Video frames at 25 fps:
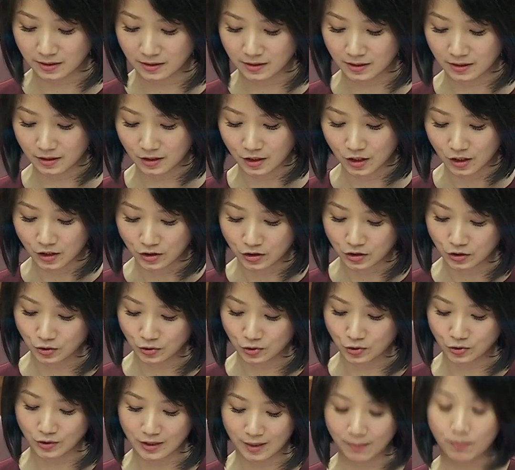setting
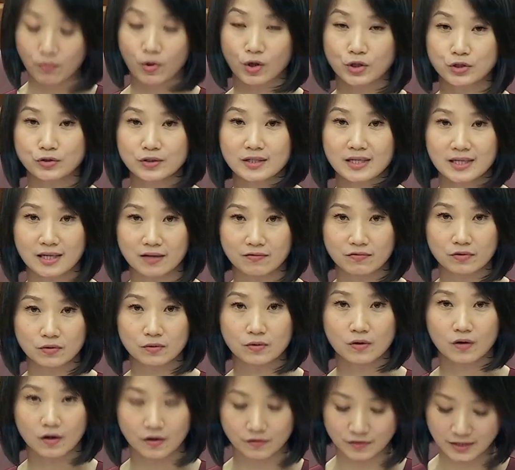due to their moderate
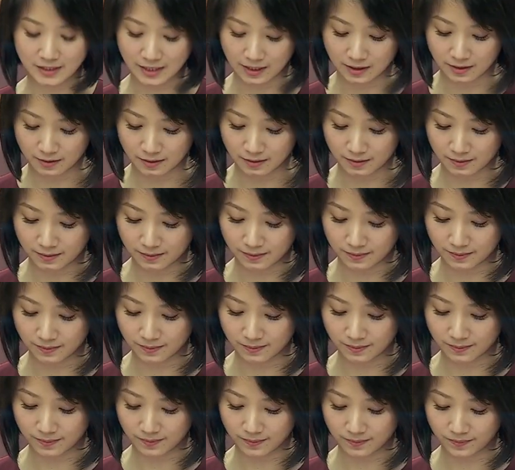level of SEN.
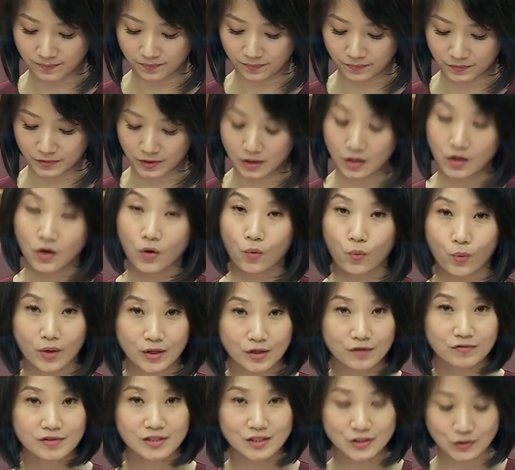
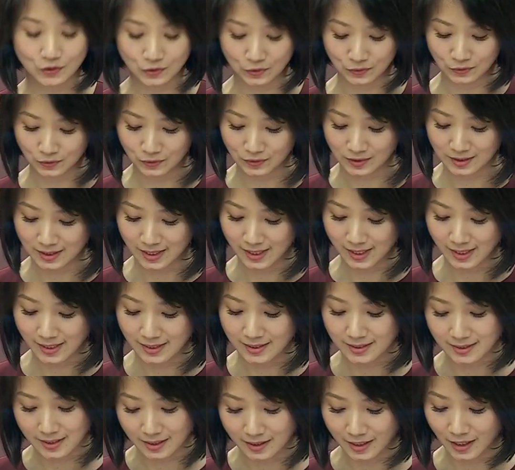One of these schools
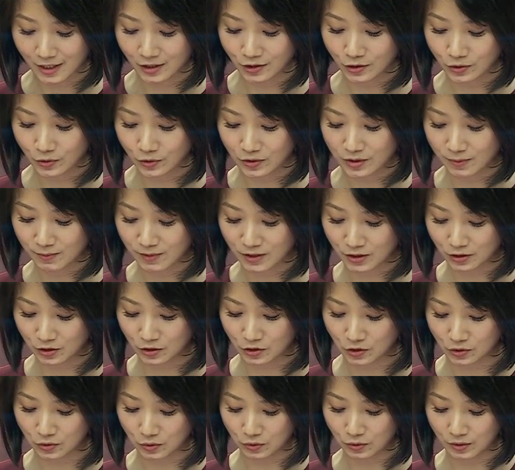is St. Andrew's
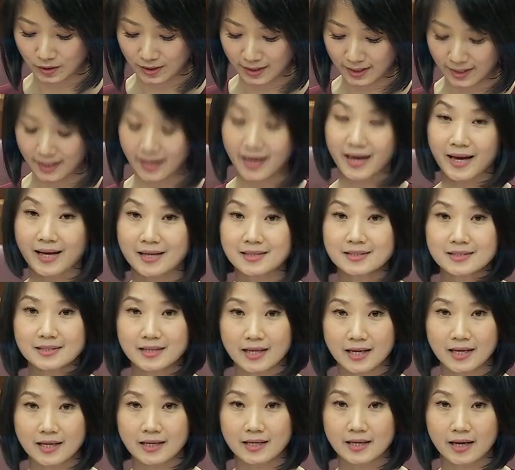Mission School,
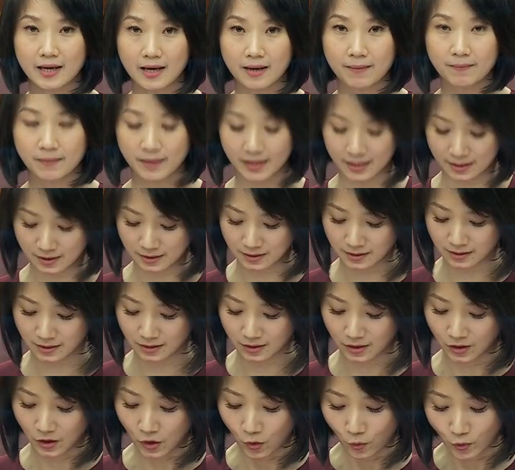
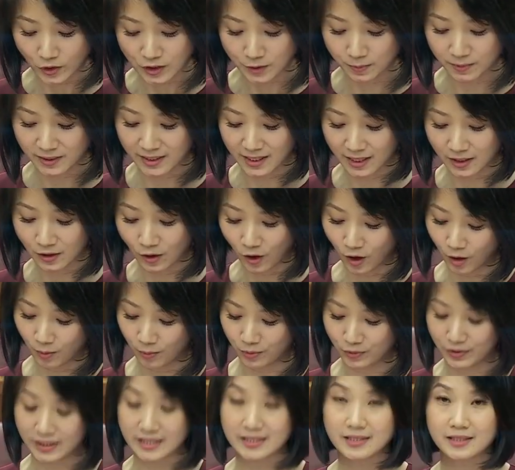SAMS, which began
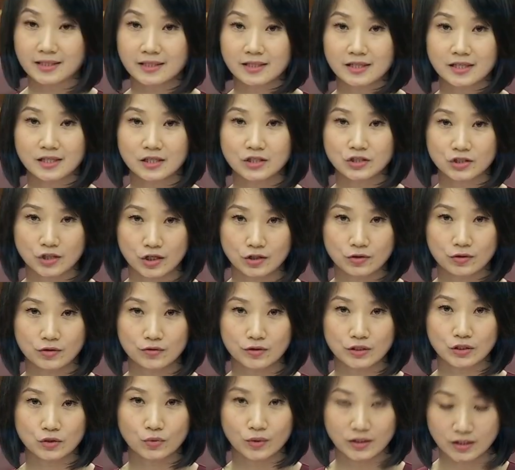operating in
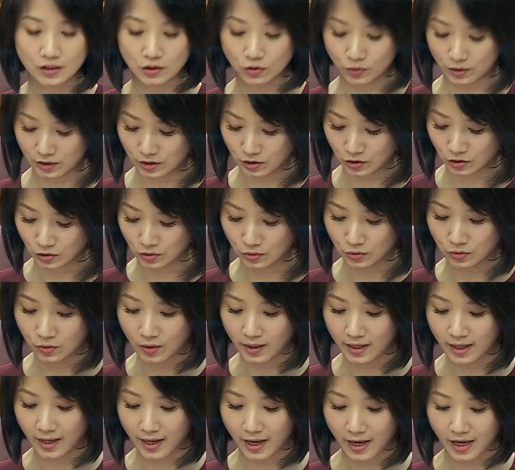January 2022
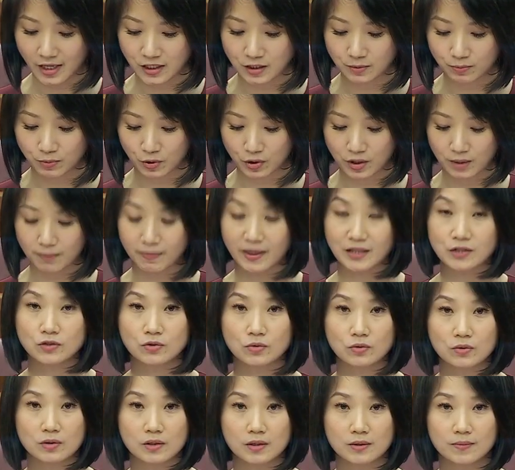at Bukit
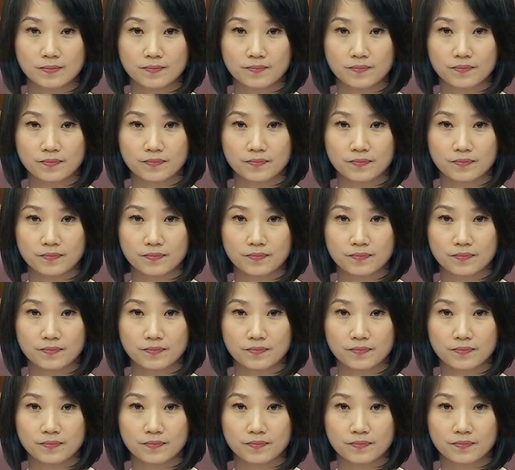Batok.